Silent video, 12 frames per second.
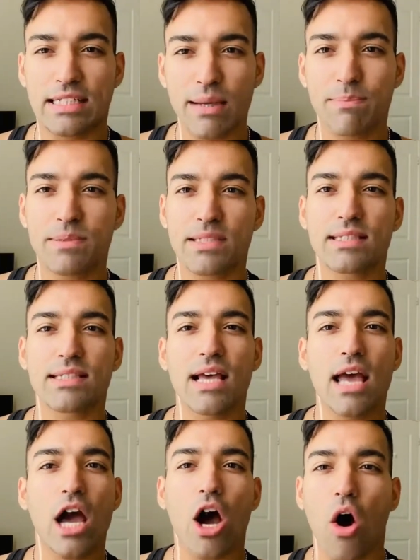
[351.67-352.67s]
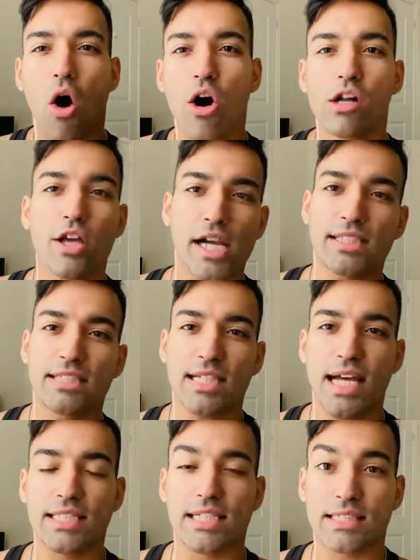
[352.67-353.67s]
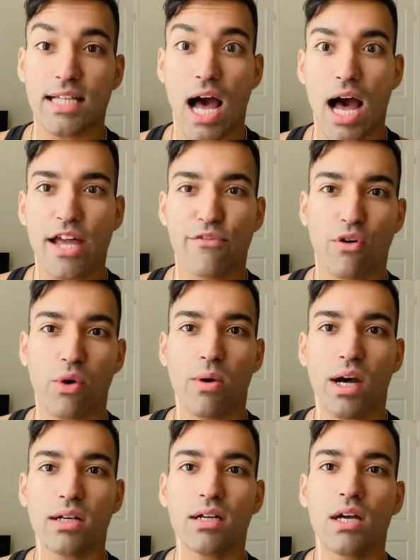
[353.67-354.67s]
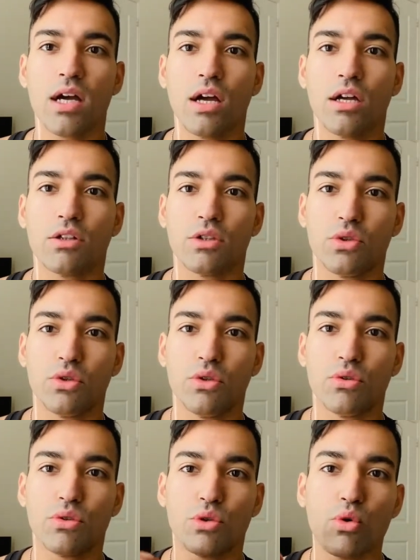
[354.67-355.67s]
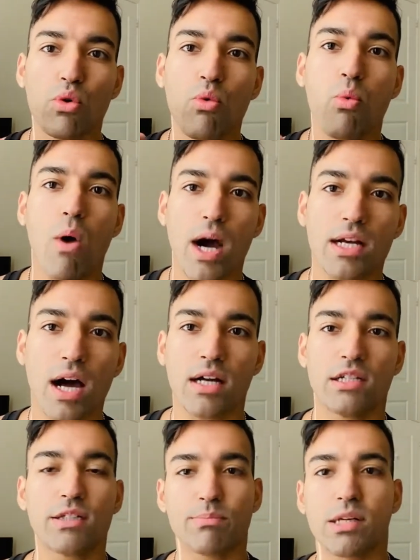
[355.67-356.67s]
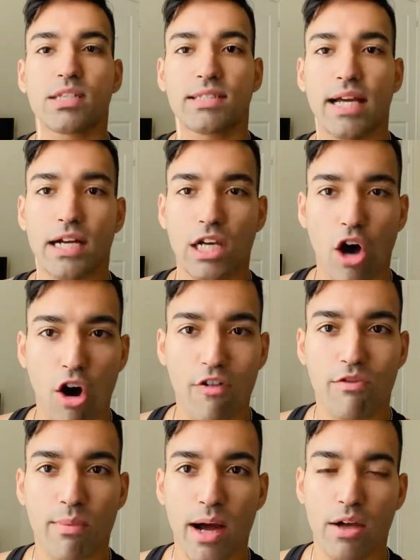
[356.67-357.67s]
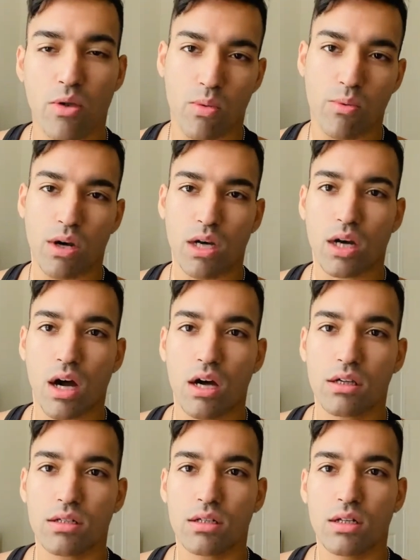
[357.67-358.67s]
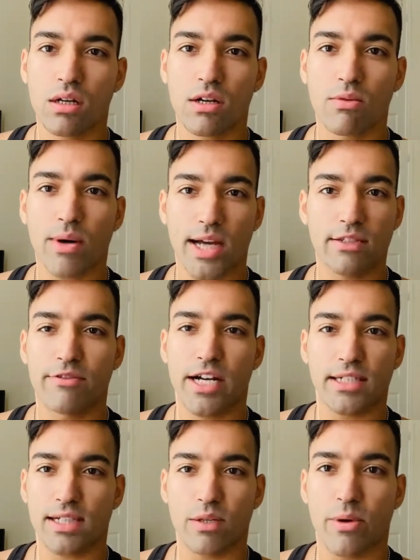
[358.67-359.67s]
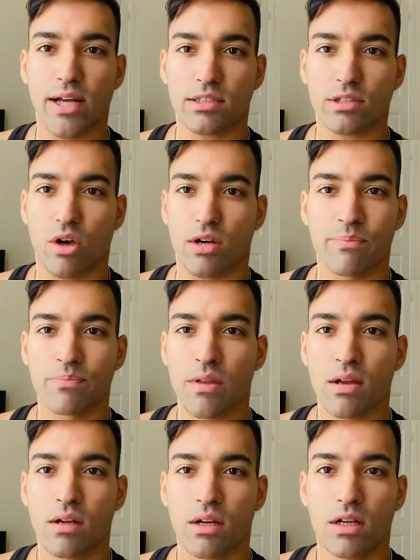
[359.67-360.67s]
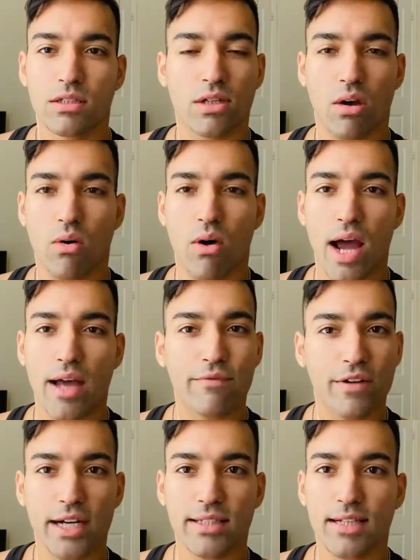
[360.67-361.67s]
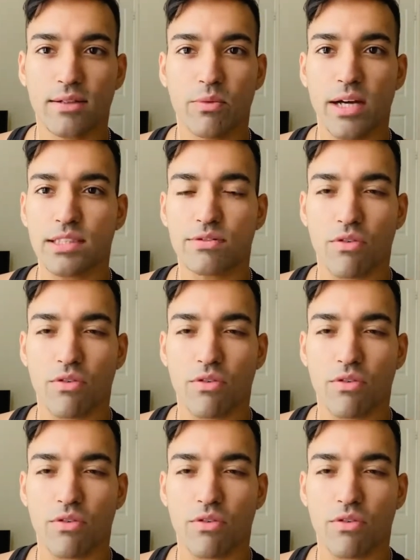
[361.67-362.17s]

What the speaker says: dips, all the exercises. I for one do 100% of my home workout while wearing that vest on. So I am wearing that vest